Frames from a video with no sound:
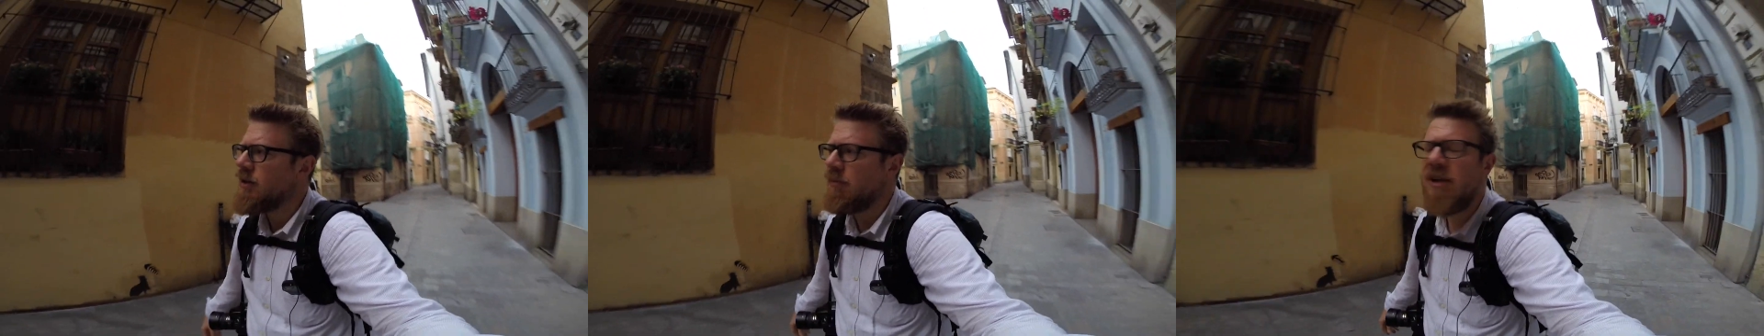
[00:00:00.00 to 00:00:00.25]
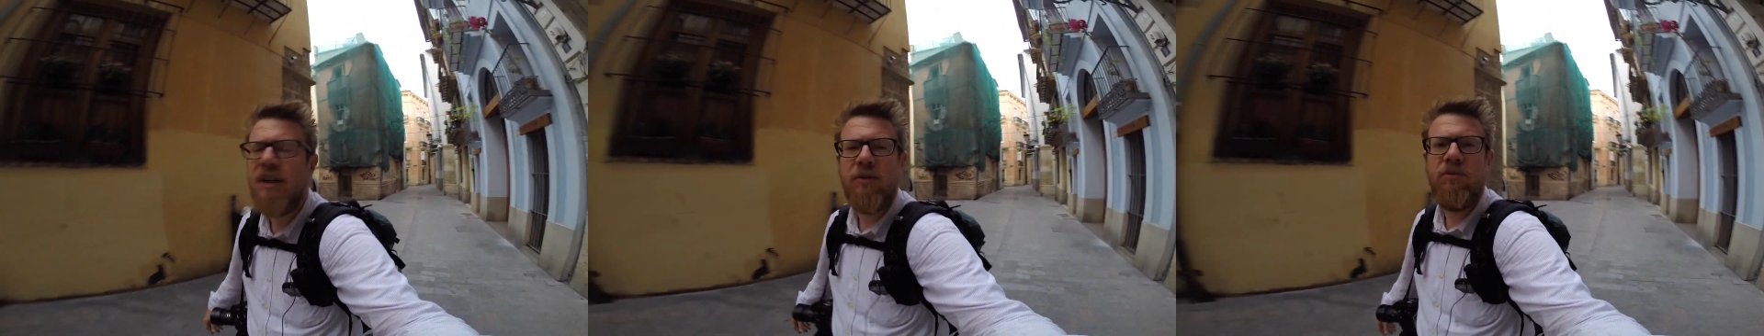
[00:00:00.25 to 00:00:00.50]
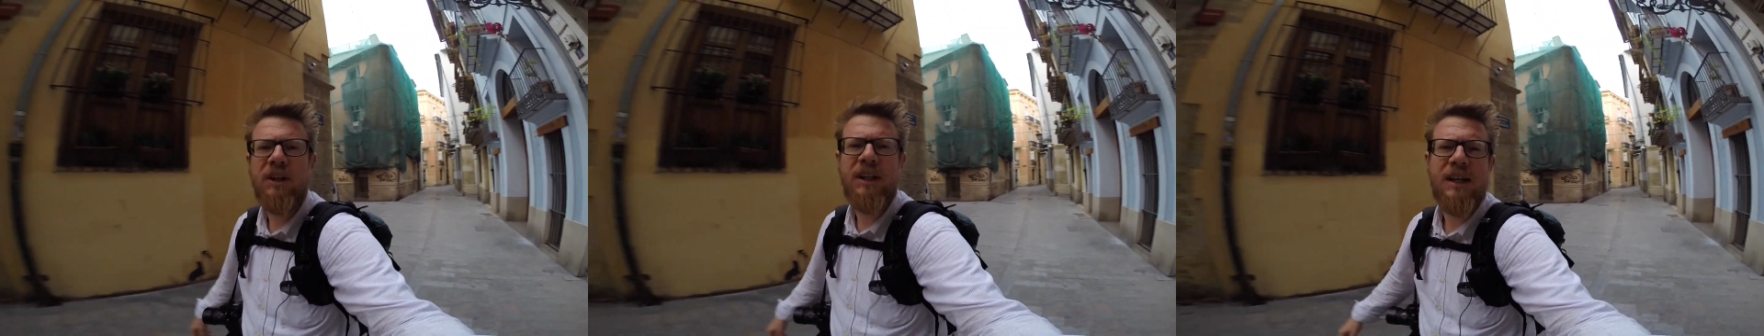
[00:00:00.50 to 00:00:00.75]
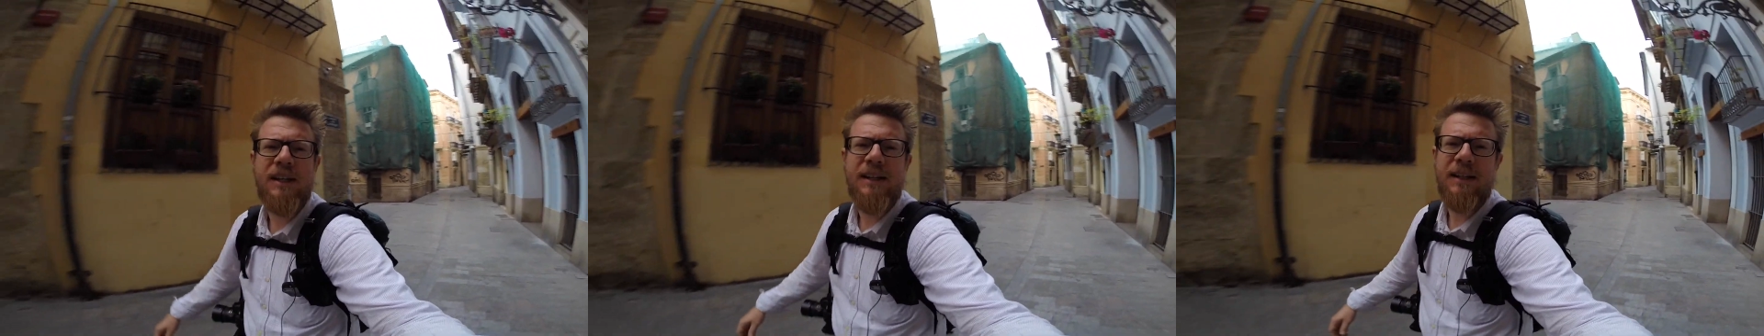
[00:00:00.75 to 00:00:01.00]
I'm
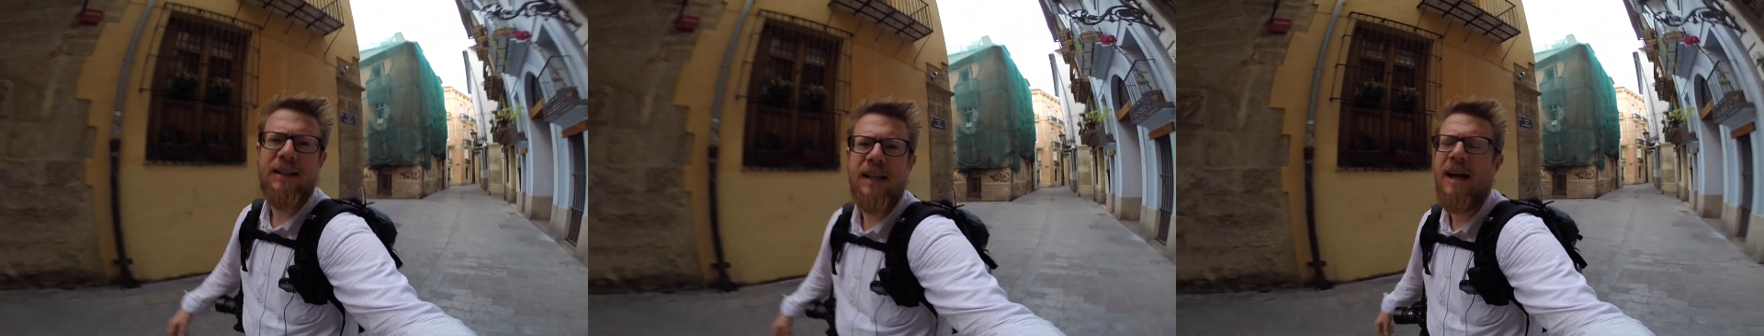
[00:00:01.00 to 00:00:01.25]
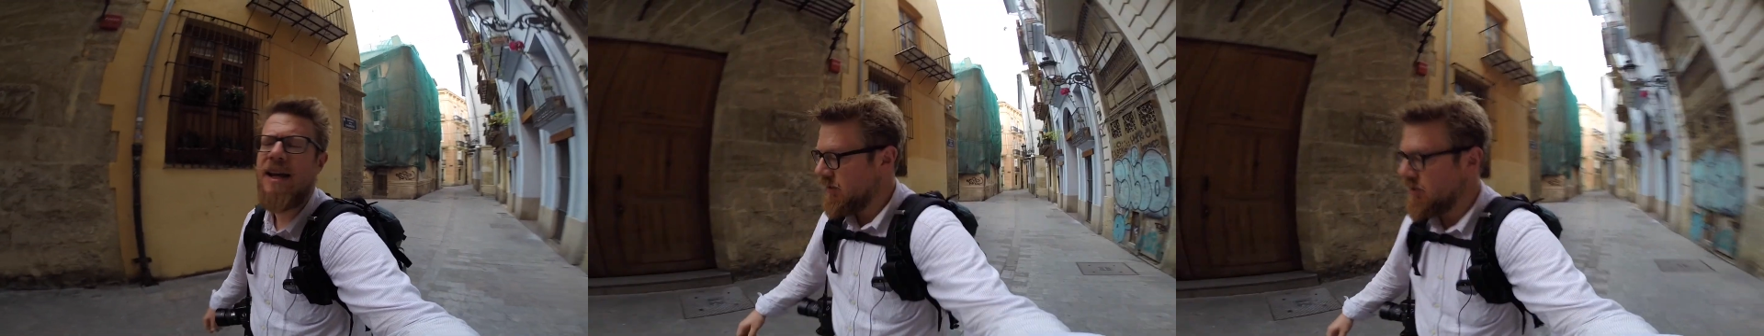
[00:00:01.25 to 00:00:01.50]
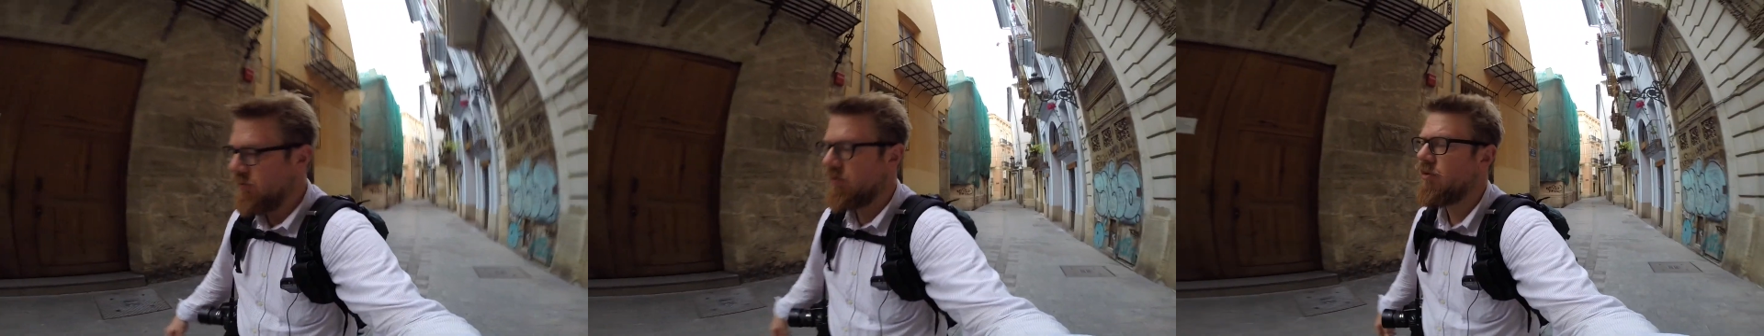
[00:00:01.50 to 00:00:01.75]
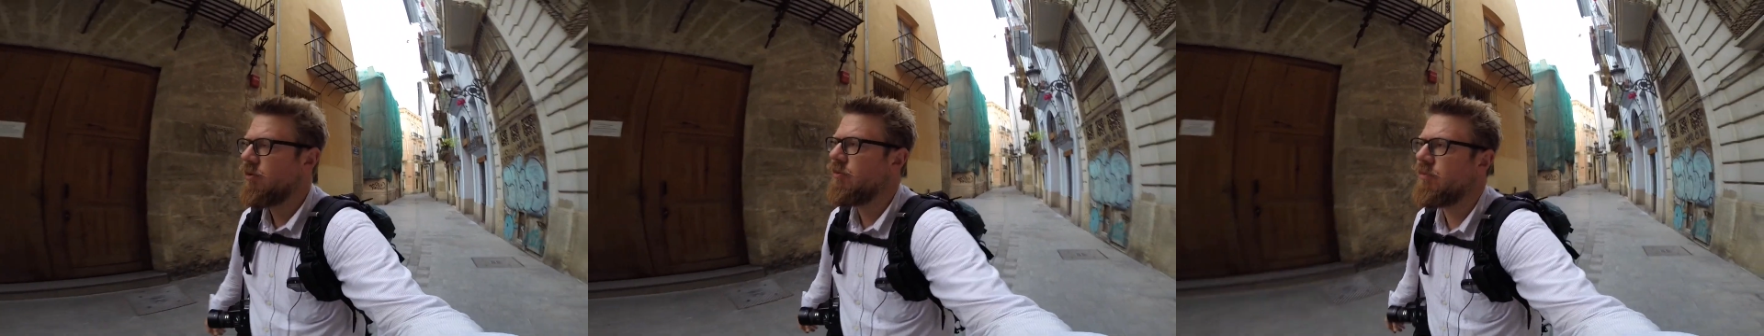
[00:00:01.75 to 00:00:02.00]
running a little late, so I
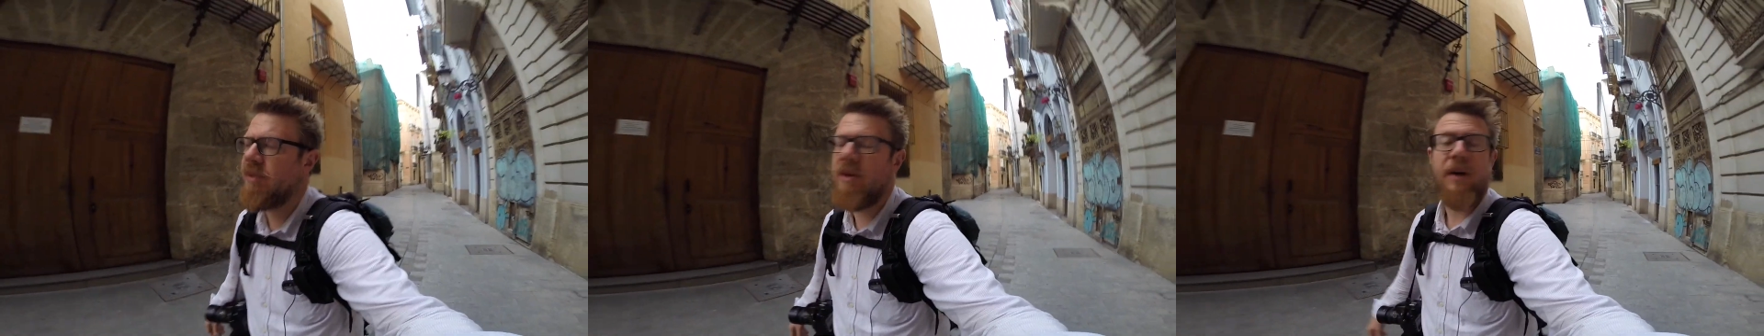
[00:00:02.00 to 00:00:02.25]
thought